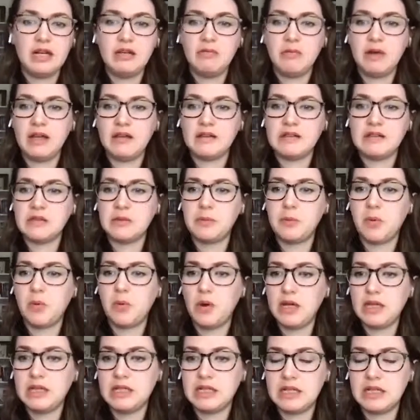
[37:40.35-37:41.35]
But
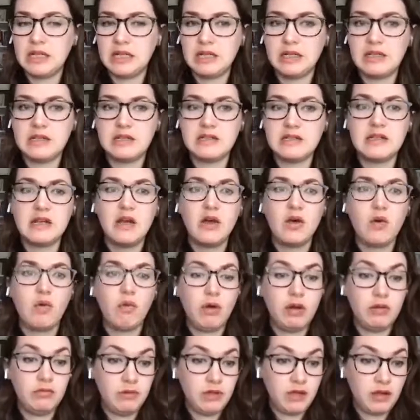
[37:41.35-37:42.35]
anyways, the point
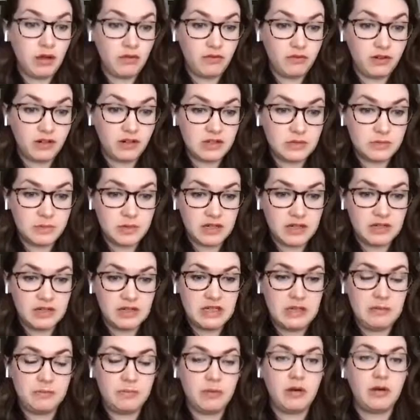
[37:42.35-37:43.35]
is, when we
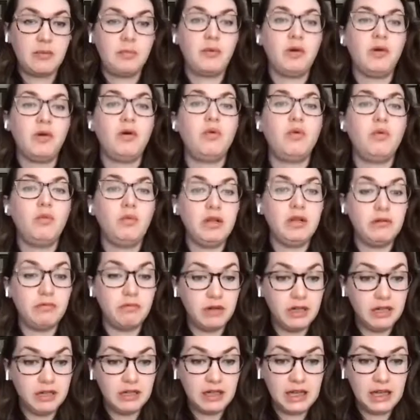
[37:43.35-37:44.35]
overexpress deep
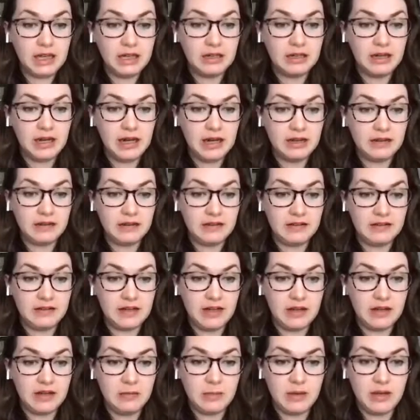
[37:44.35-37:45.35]
purple, we regain
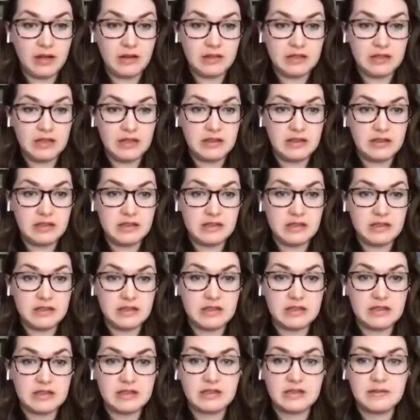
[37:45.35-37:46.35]
anthocyanin
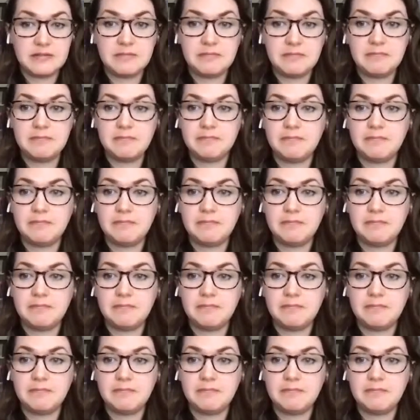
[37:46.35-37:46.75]
biosynthesis.